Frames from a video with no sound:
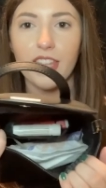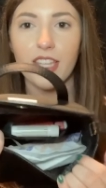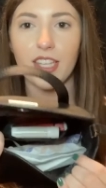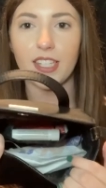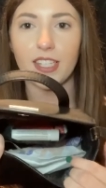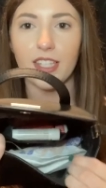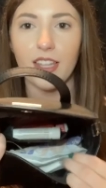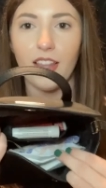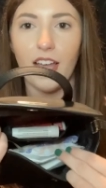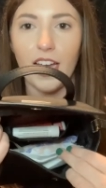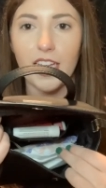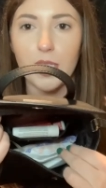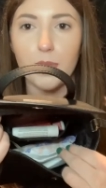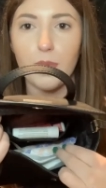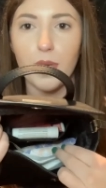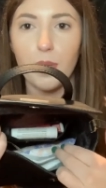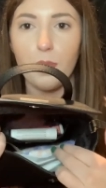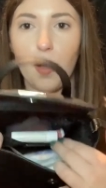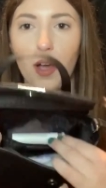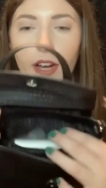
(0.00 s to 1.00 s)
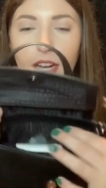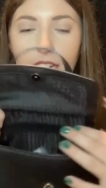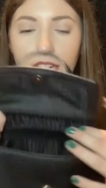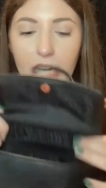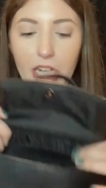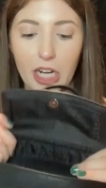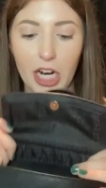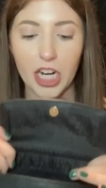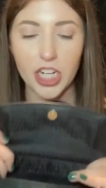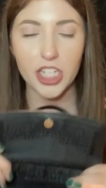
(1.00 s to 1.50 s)
this last big pocket
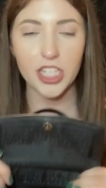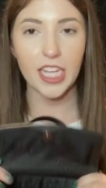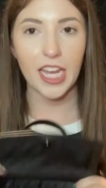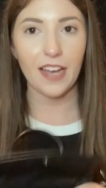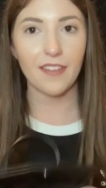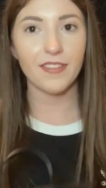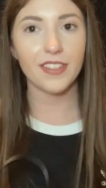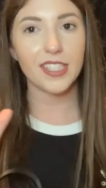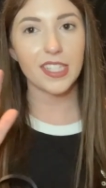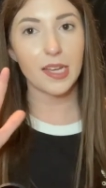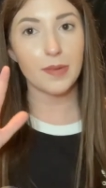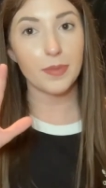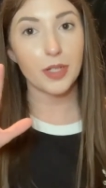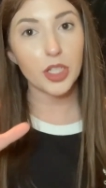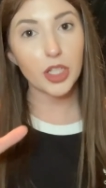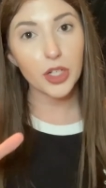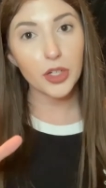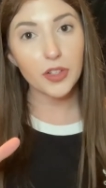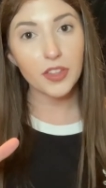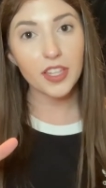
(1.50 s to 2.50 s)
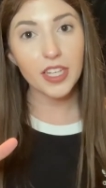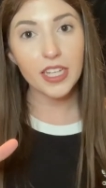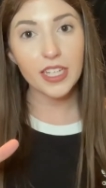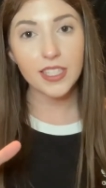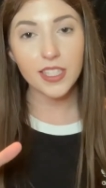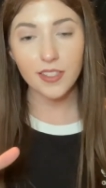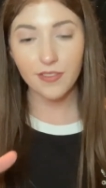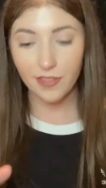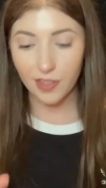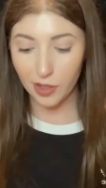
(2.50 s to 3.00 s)
here, I just have some girl
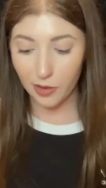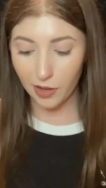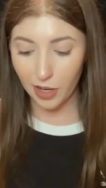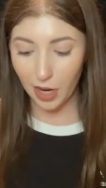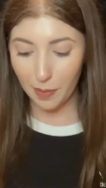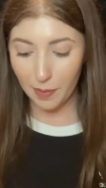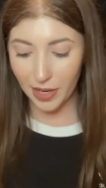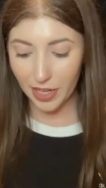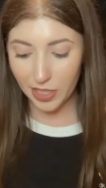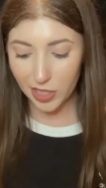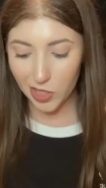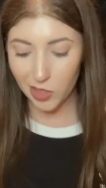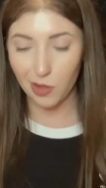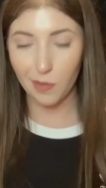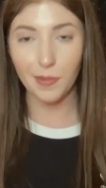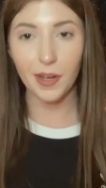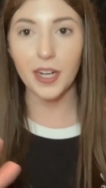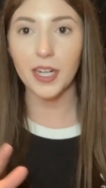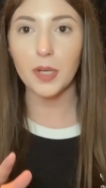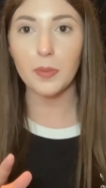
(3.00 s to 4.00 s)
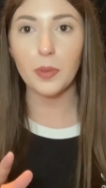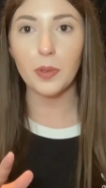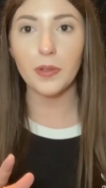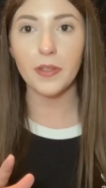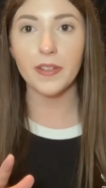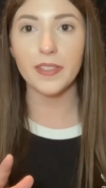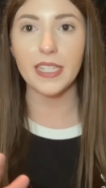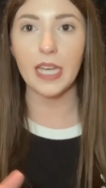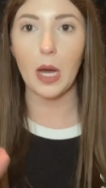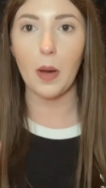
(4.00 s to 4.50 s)
things, if you know what I mean. So I'm not going to pull
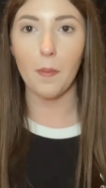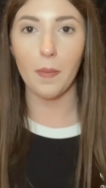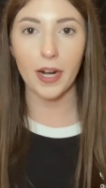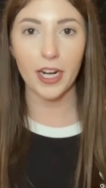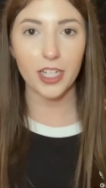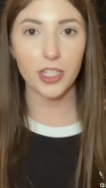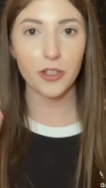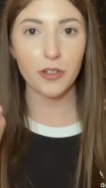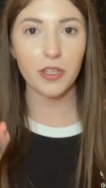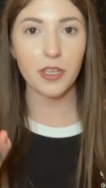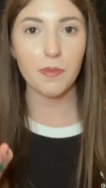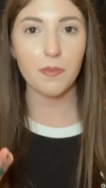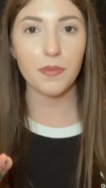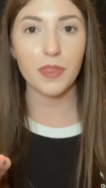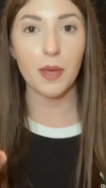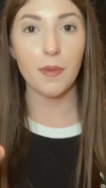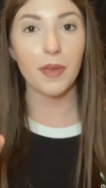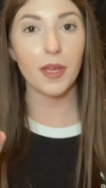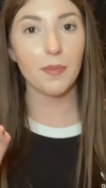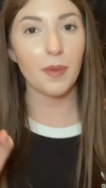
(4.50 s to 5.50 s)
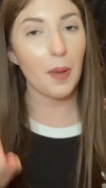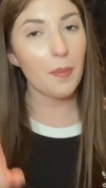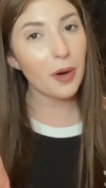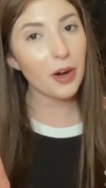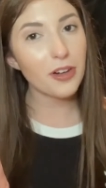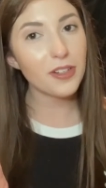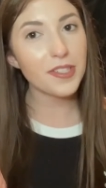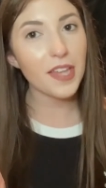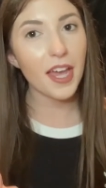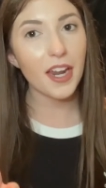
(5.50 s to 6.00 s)
those out, but I do keep them in my
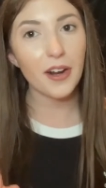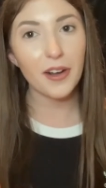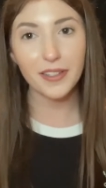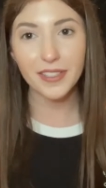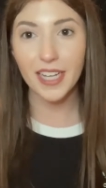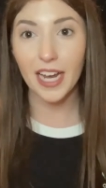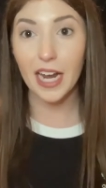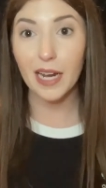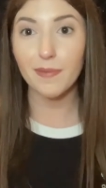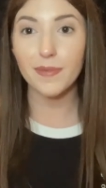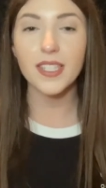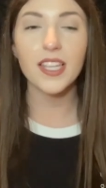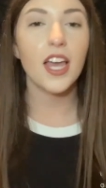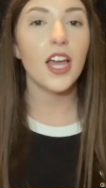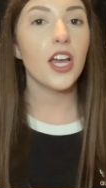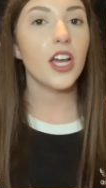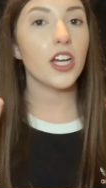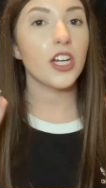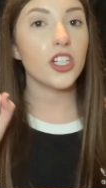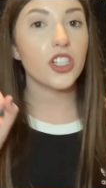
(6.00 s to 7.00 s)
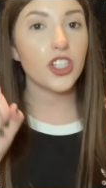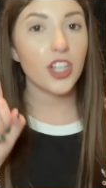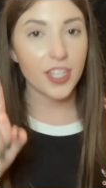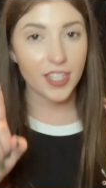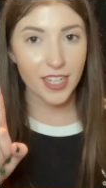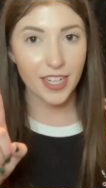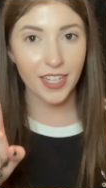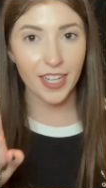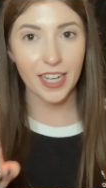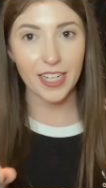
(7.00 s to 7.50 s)
purse at all times
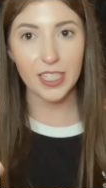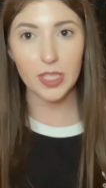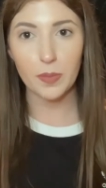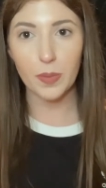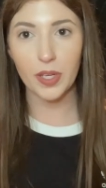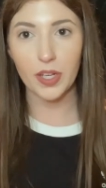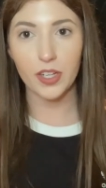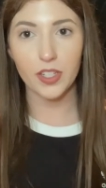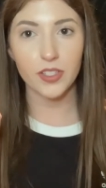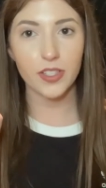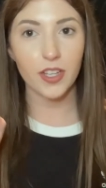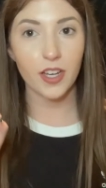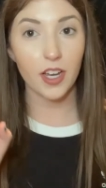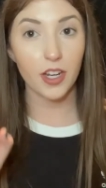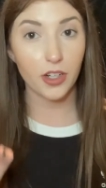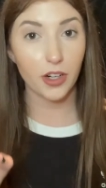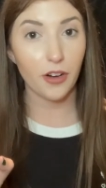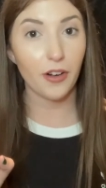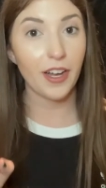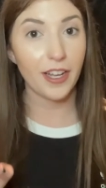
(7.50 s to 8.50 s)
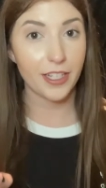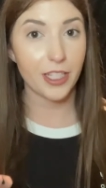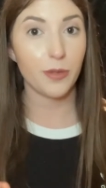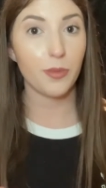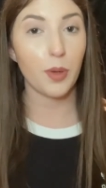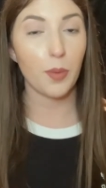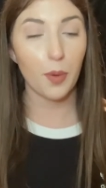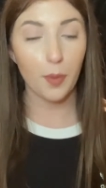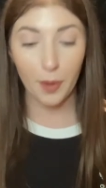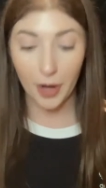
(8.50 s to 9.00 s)
just in case, because a girl has to
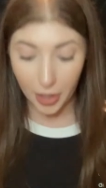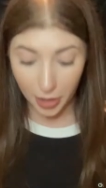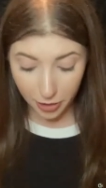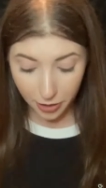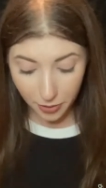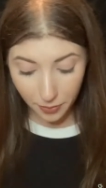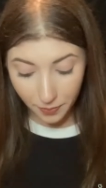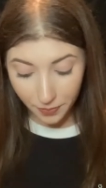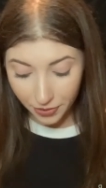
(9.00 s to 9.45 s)
be prepared.